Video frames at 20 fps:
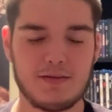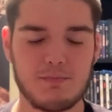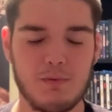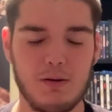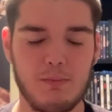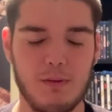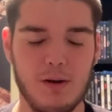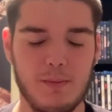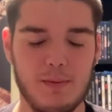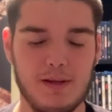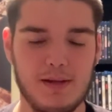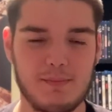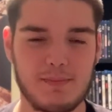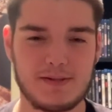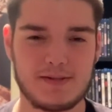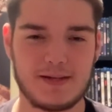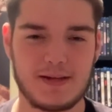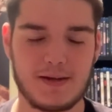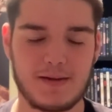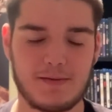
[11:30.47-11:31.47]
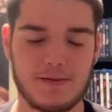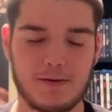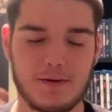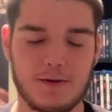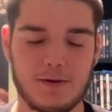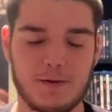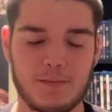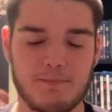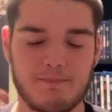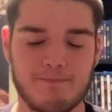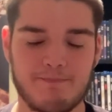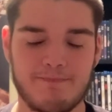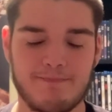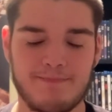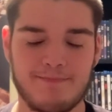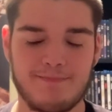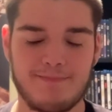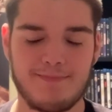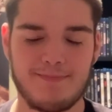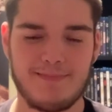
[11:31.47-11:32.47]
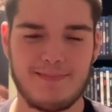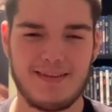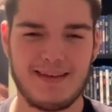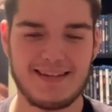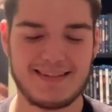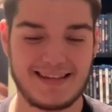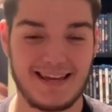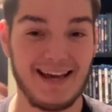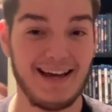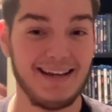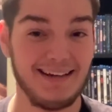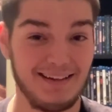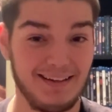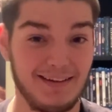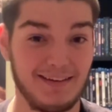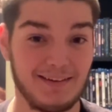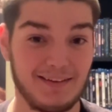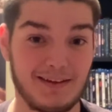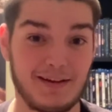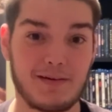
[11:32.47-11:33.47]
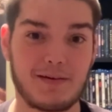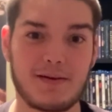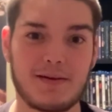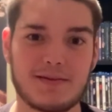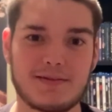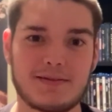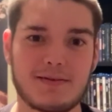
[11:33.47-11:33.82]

one moment in particular, it's kind of hilarious to